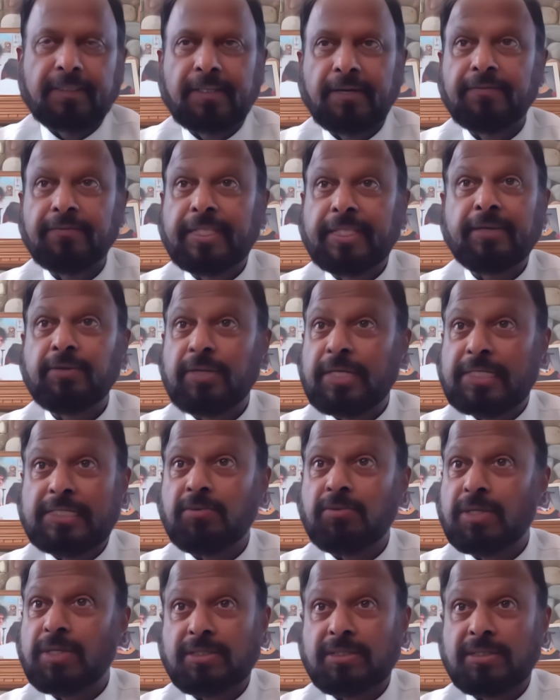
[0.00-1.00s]
everything
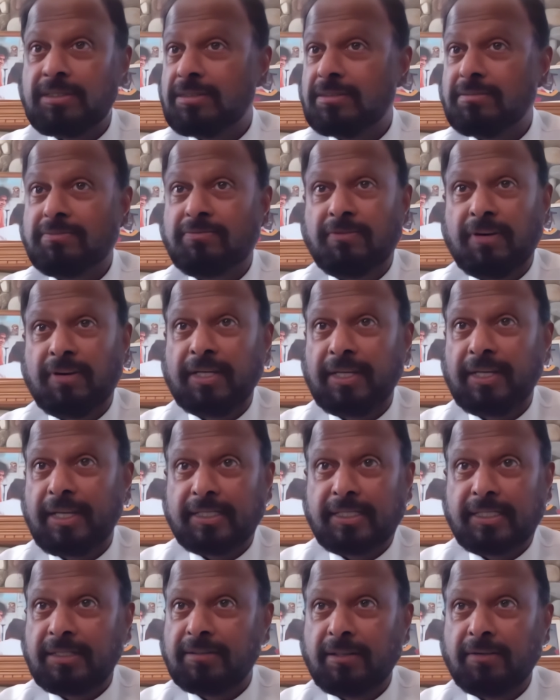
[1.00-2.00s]
else was fine
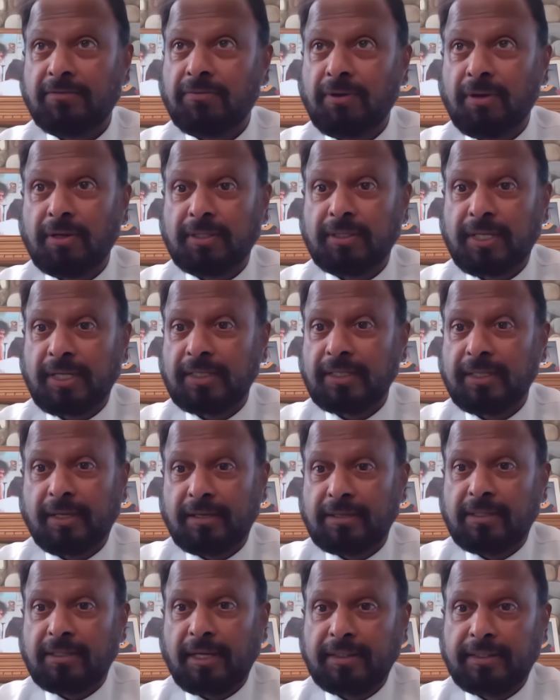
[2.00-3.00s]
except the flaw that they
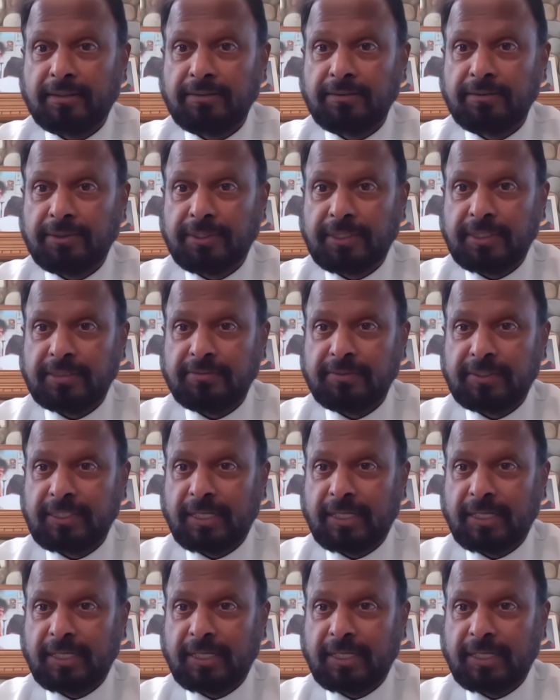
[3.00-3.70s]
are Sai devotees,